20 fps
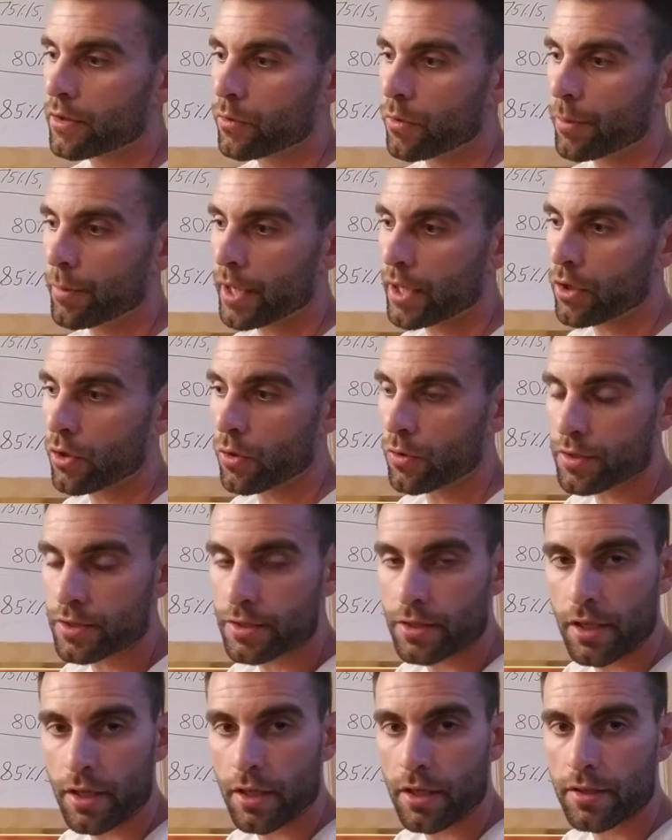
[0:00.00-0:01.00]

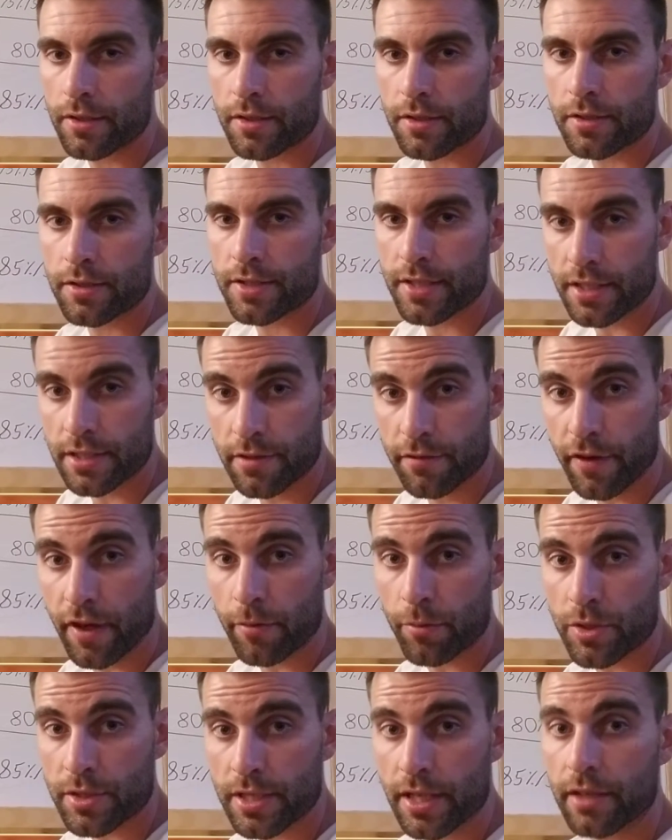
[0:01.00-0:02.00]

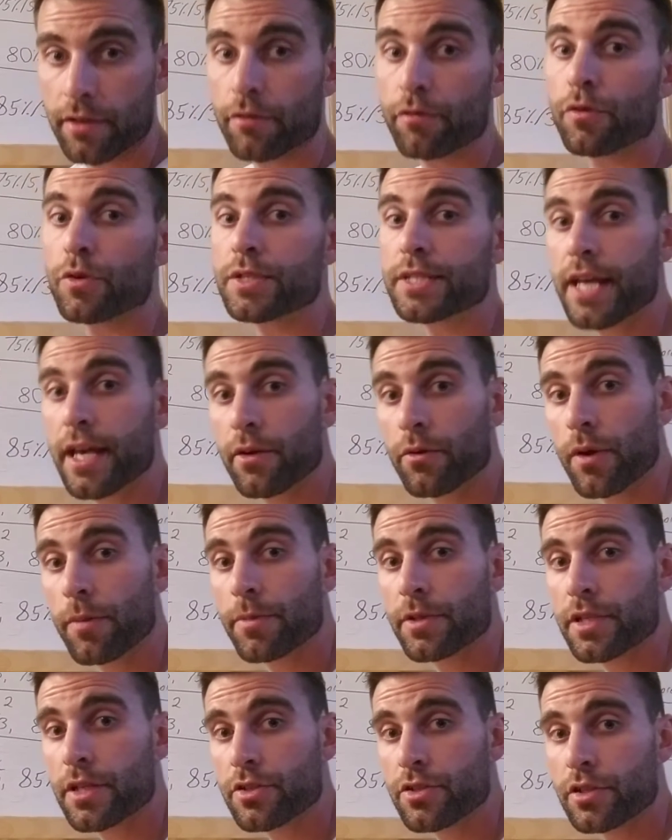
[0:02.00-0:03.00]
65% for 10
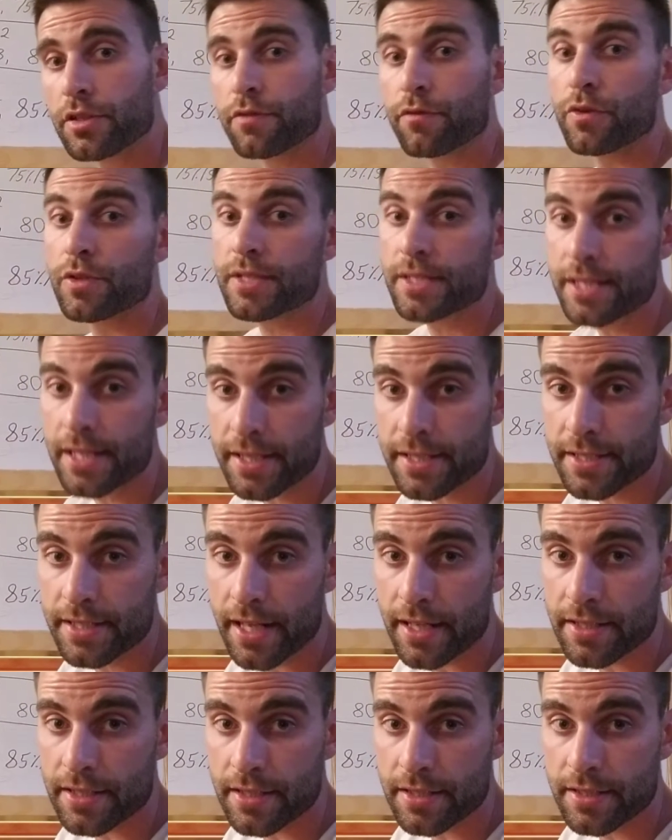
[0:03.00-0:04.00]
repetitions for 6
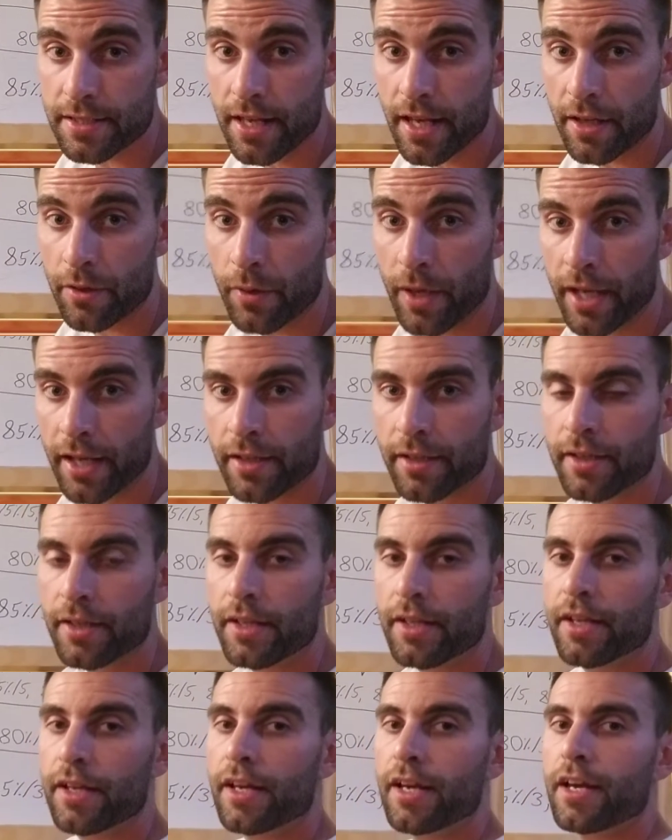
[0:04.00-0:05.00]
sets instead, right?
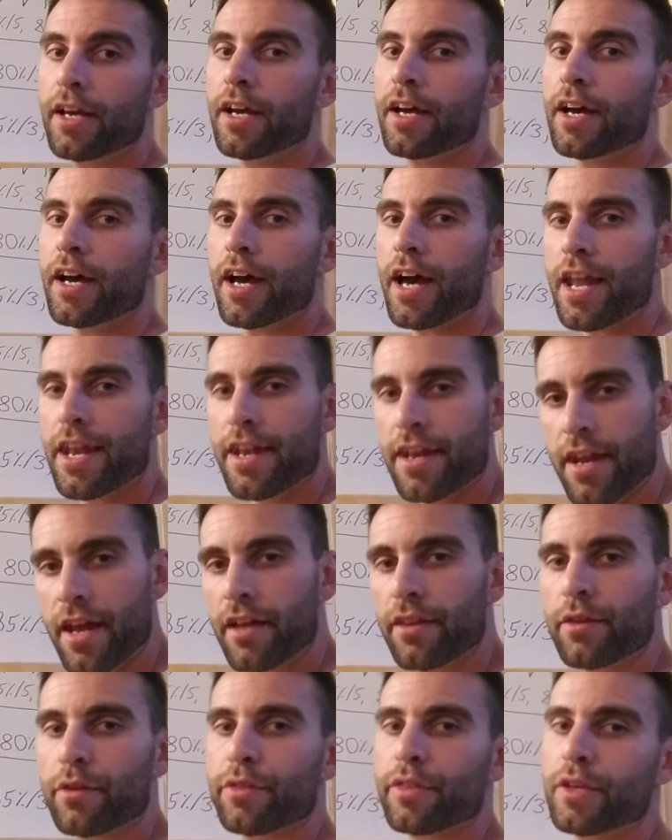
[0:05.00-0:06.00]

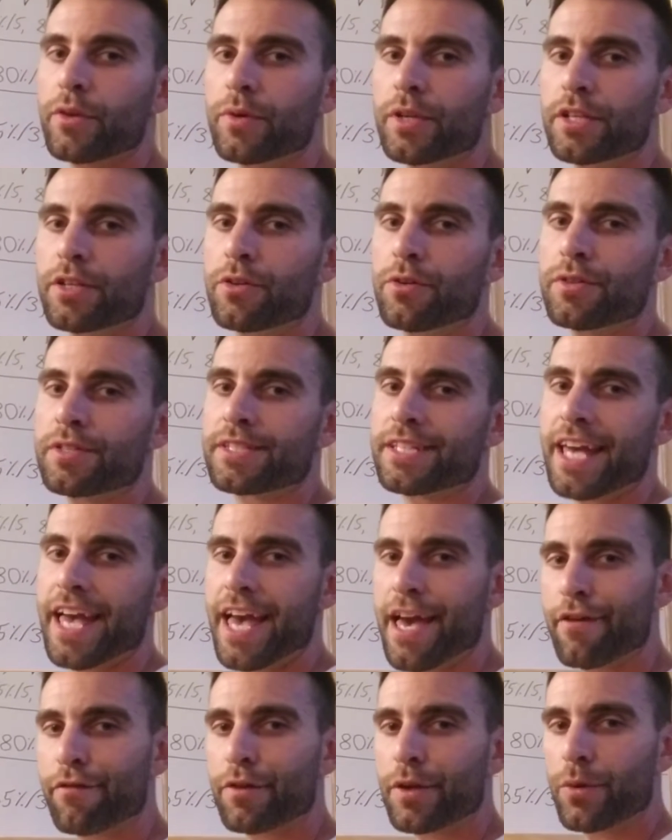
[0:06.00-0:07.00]
Another thing we do is
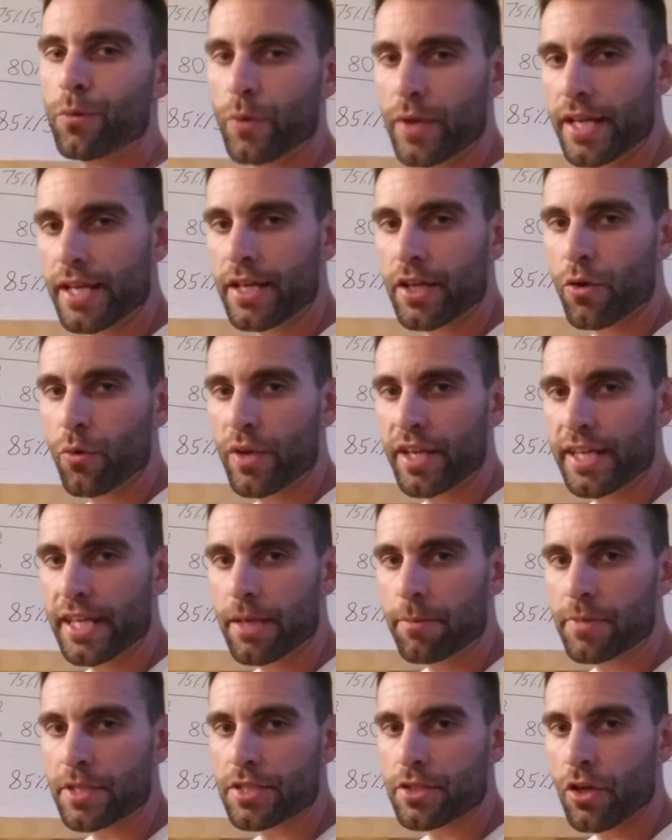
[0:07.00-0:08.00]
every week we
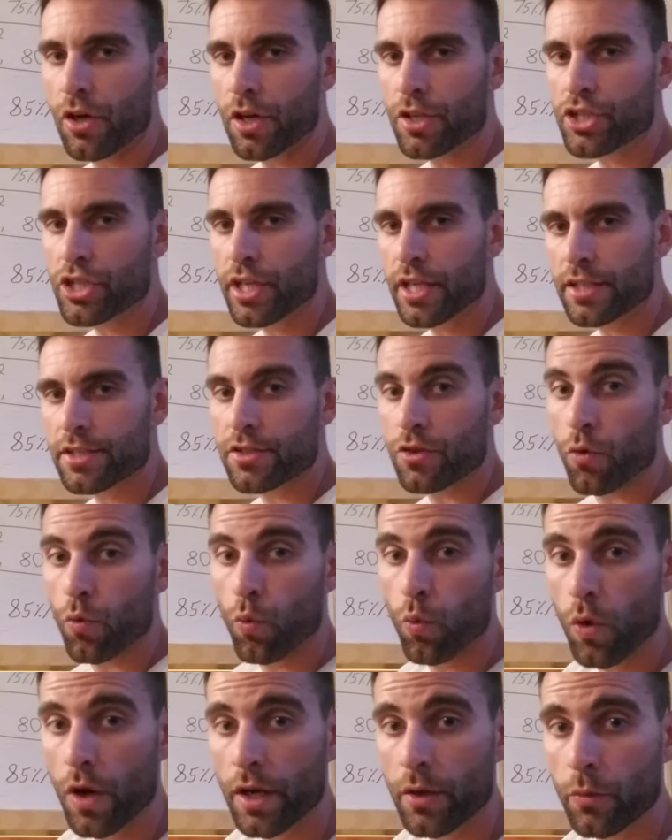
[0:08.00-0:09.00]
keep this conjugate. So
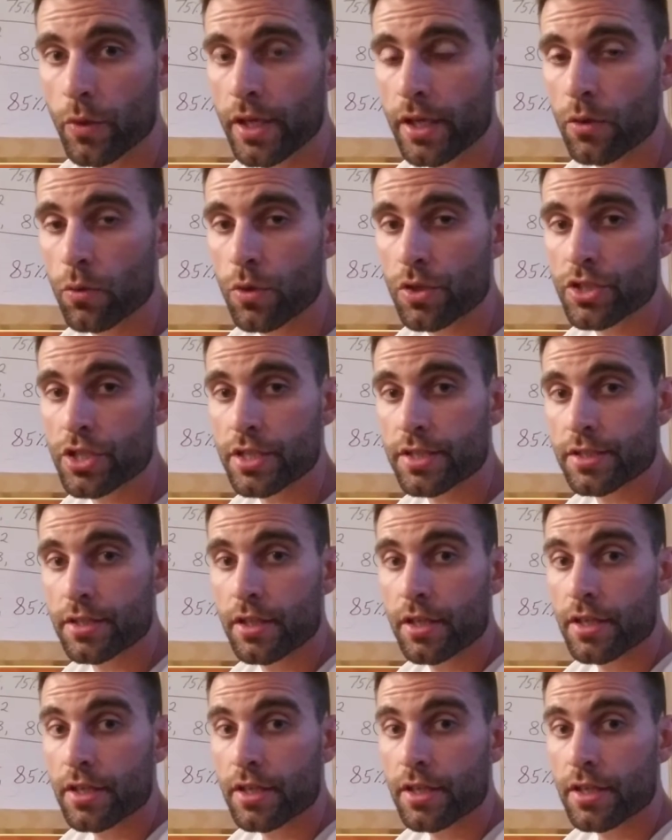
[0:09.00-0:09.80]
1 week we're just,